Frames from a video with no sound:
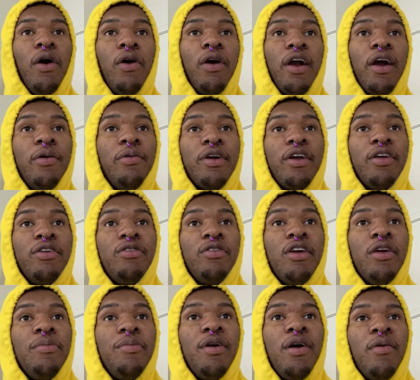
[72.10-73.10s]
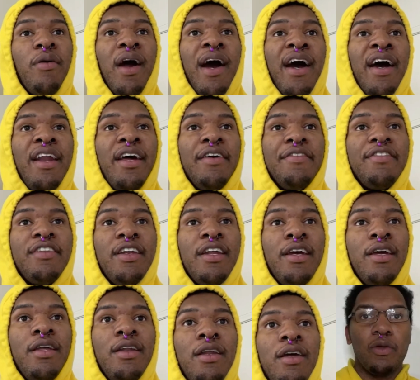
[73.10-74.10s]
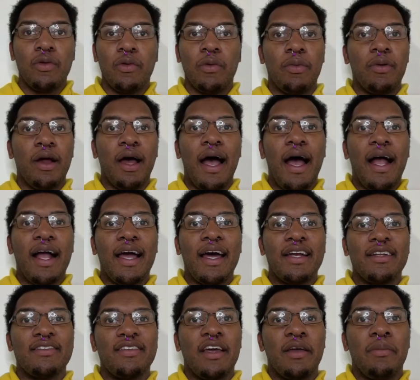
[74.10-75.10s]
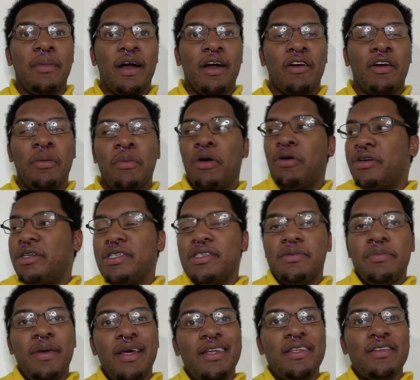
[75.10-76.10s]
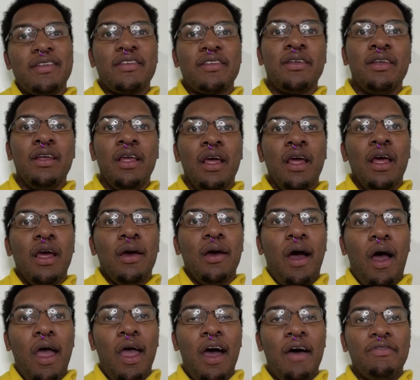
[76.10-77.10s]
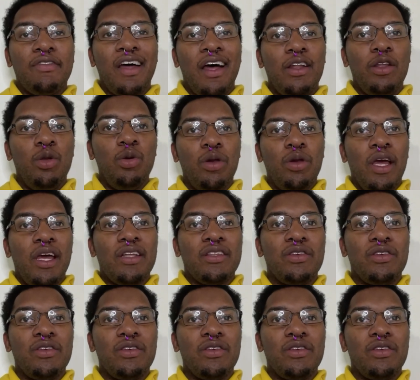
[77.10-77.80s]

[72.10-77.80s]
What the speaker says: Okay, well, can you give me a ride after that? Well, bro, I gotta take my grandma this medicine after I do that